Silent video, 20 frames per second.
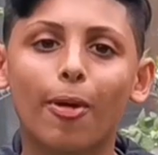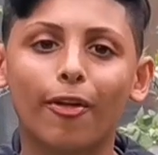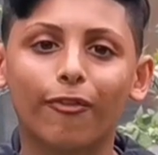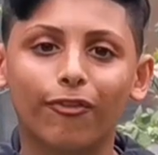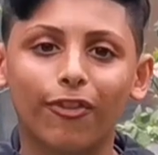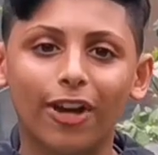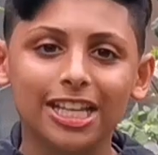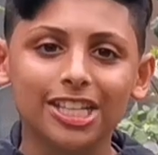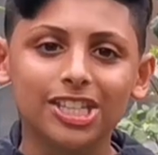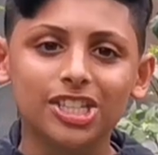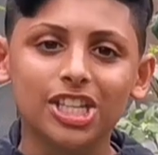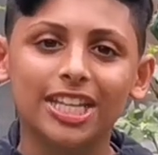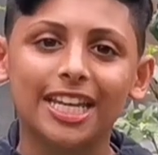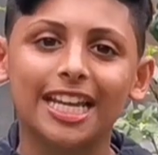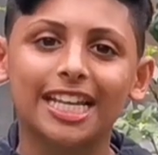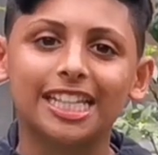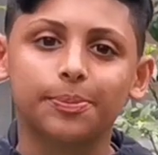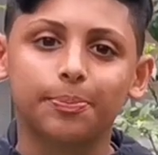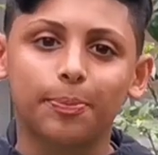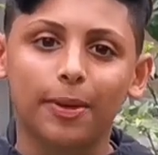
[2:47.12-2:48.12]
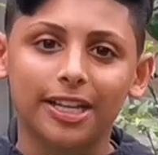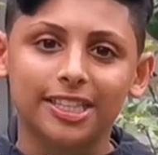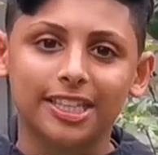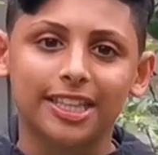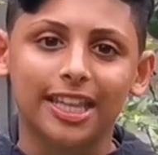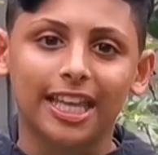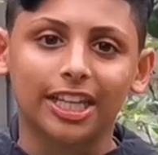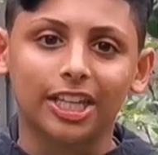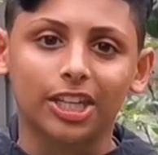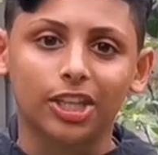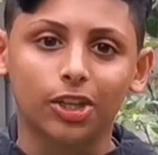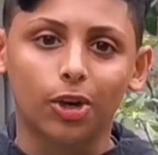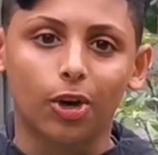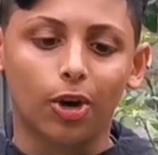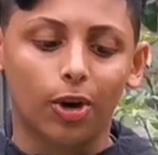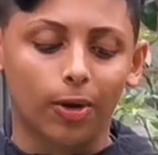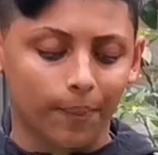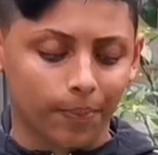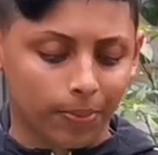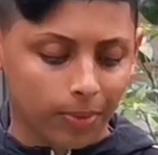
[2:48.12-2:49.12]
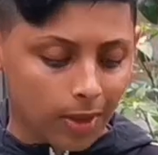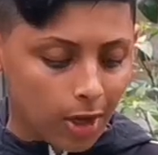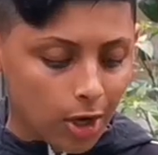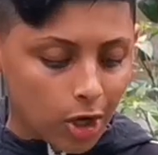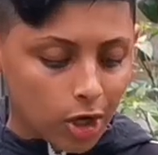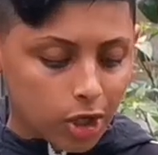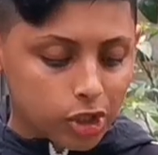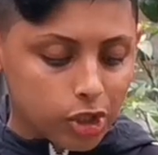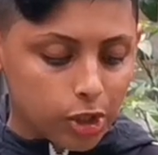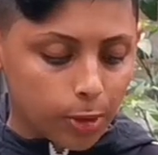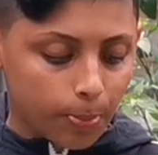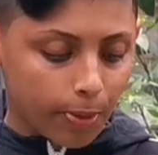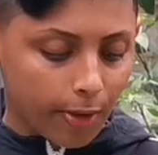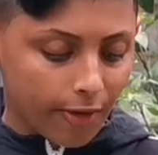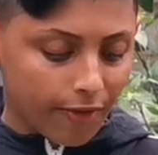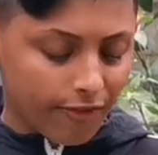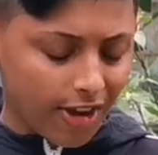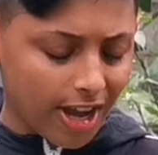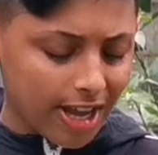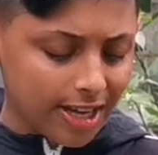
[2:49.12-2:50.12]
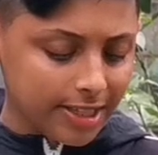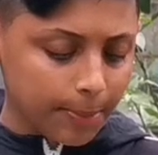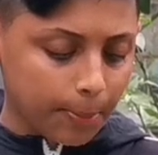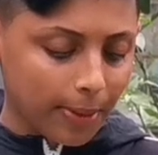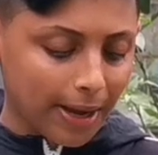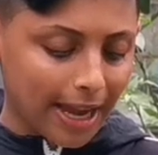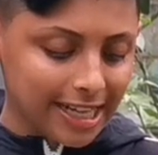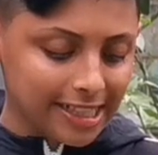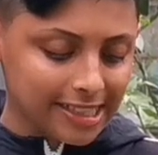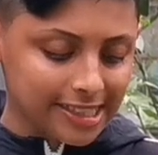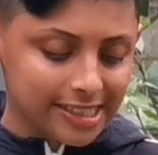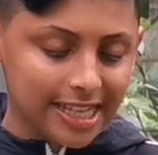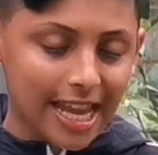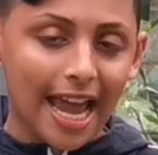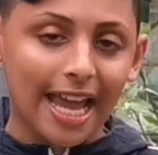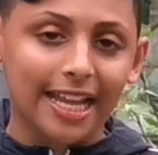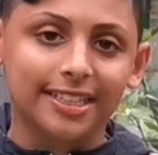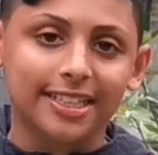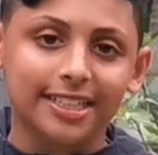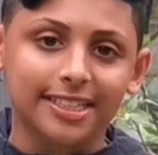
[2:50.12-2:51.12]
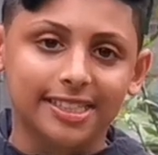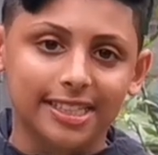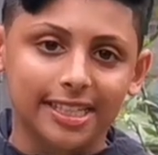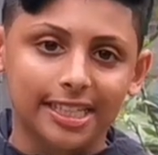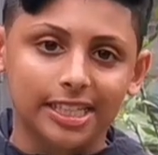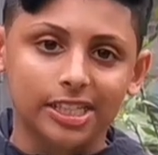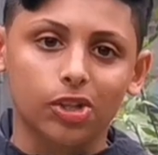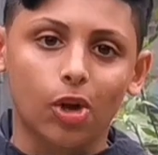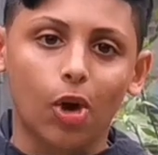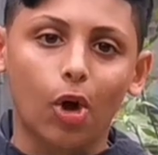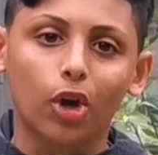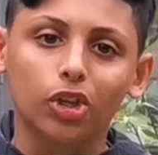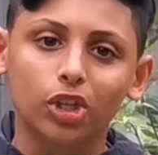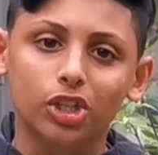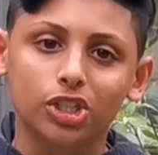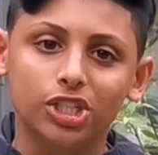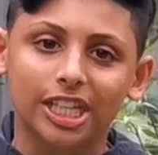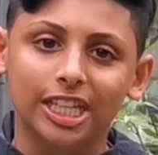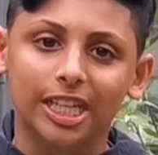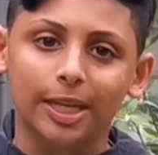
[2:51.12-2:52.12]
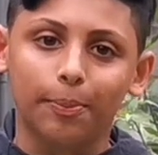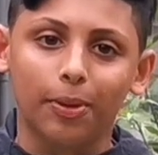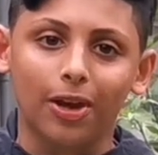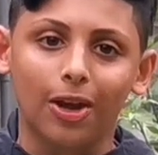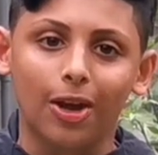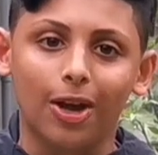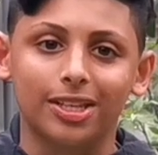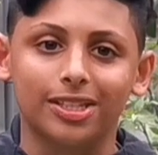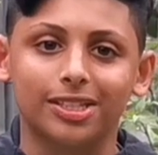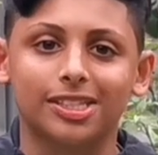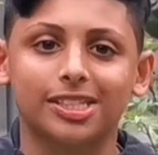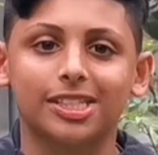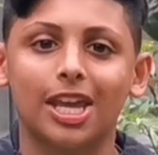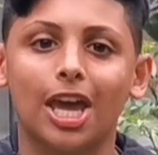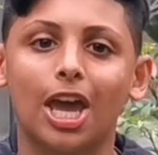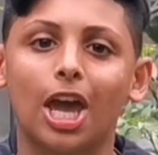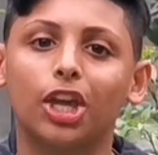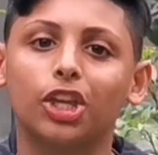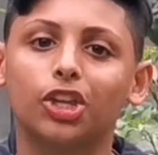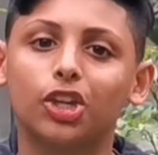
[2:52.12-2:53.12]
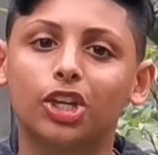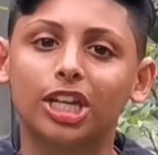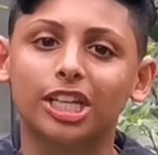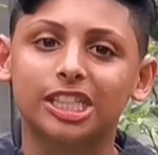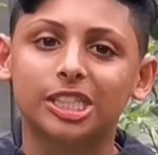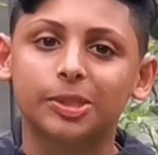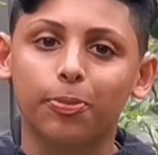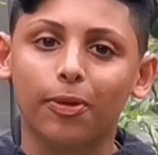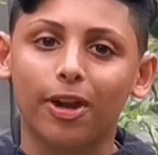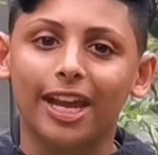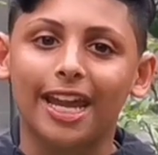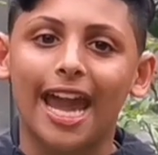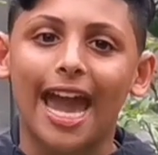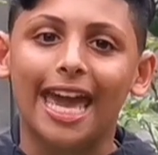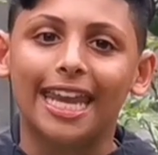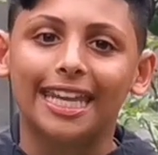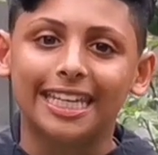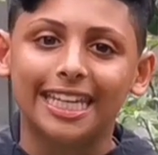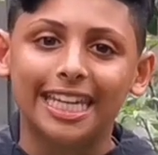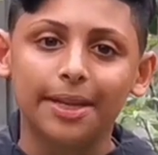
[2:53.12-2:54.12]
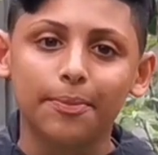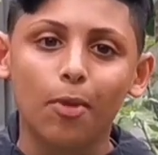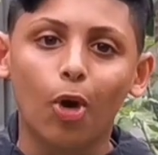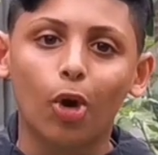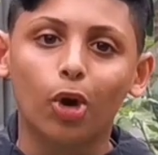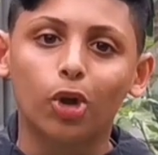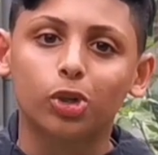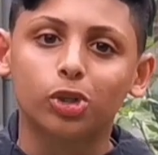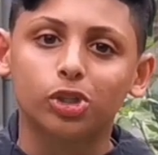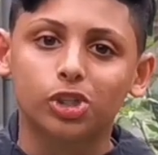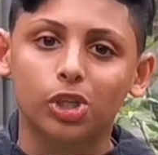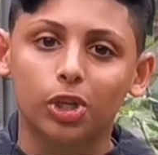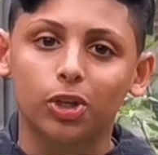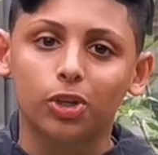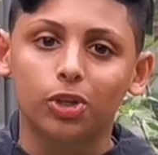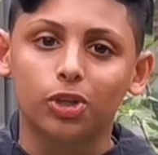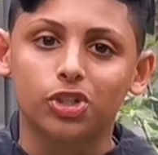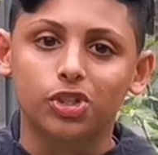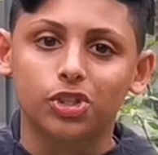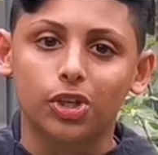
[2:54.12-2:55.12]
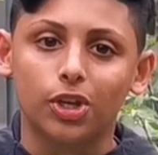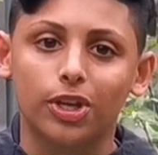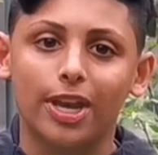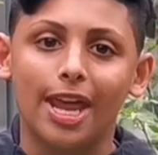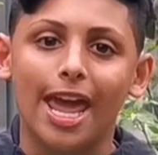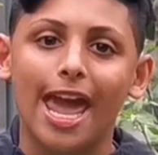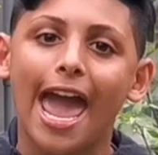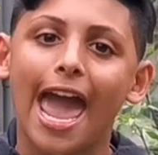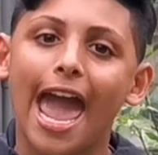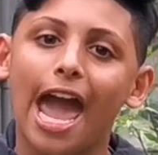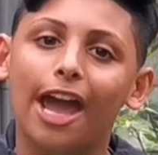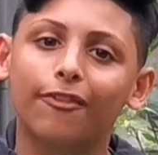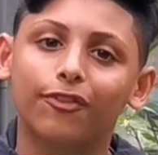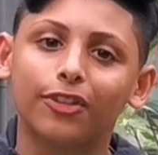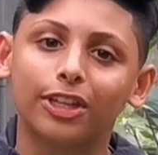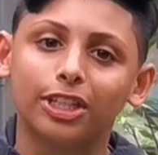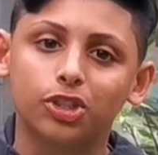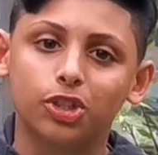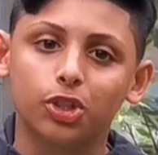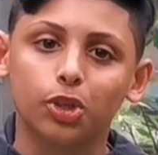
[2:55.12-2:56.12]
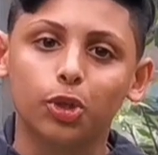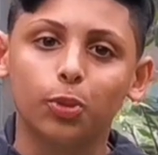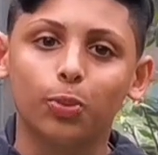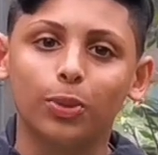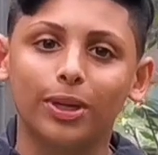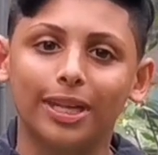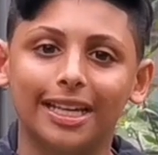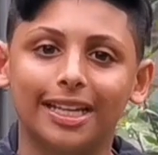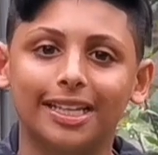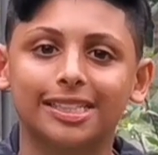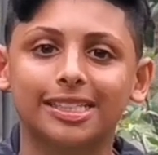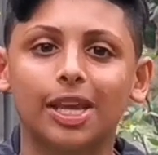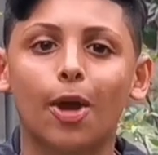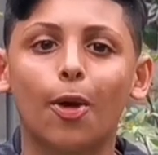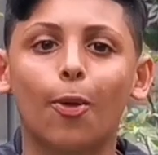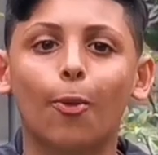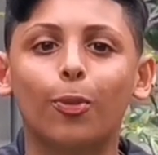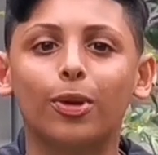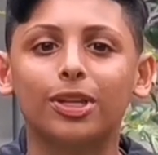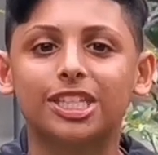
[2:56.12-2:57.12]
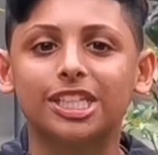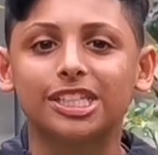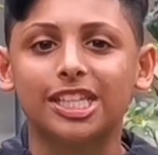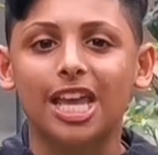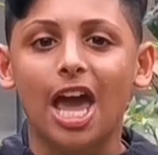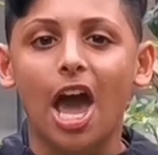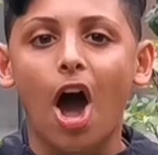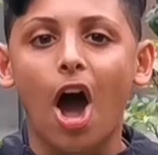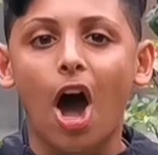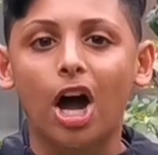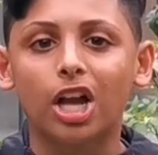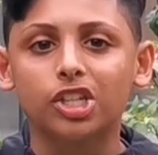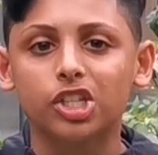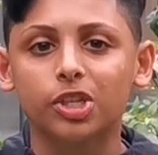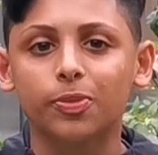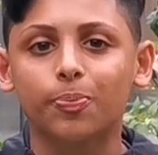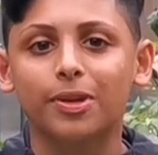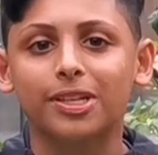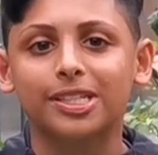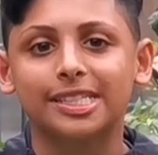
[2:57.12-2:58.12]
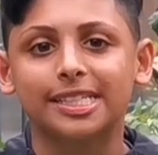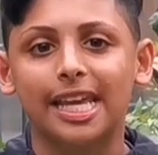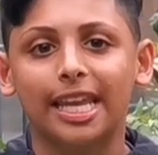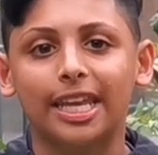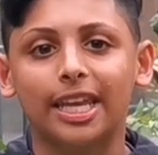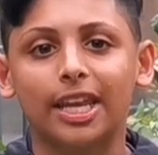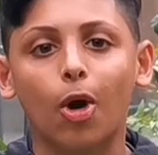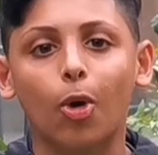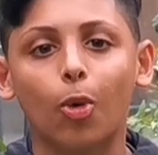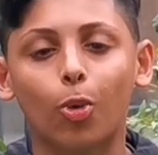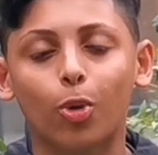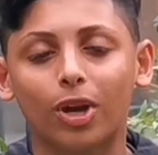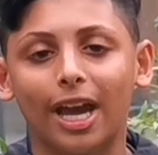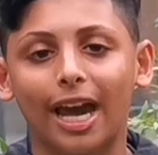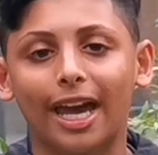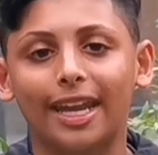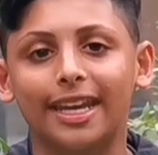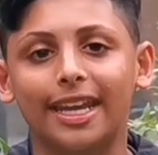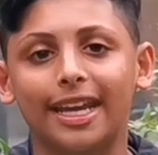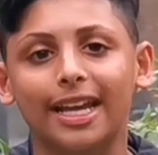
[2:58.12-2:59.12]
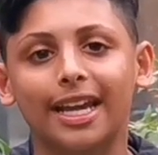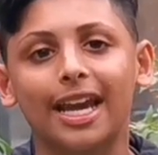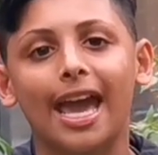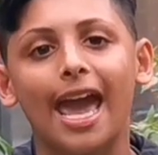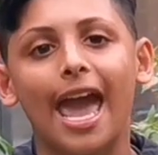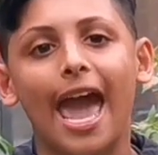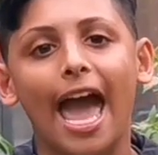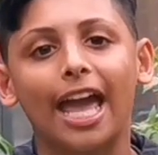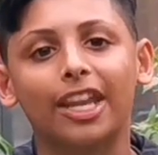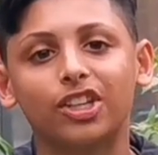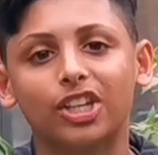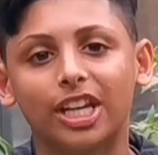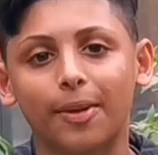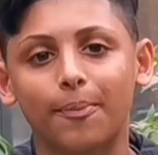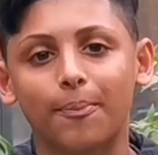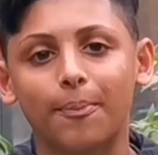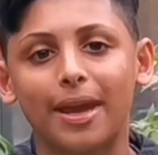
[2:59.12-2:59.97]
Prevention is better than cure. To prevent pest and disease on your chili plants, you can spray a neem oil solution every 2 weeks, which is 100% organic, and you